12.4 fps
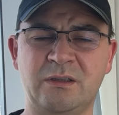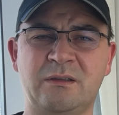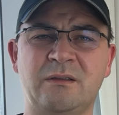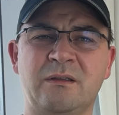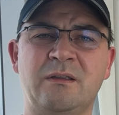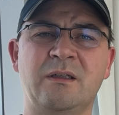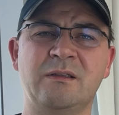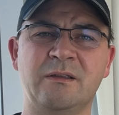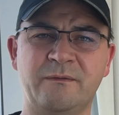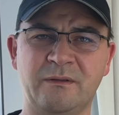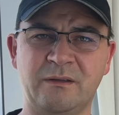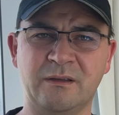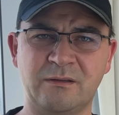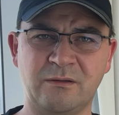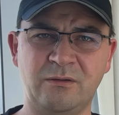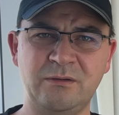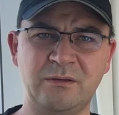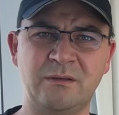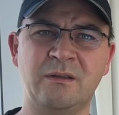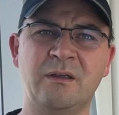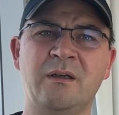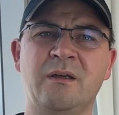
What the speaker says: just in case if it gets lost,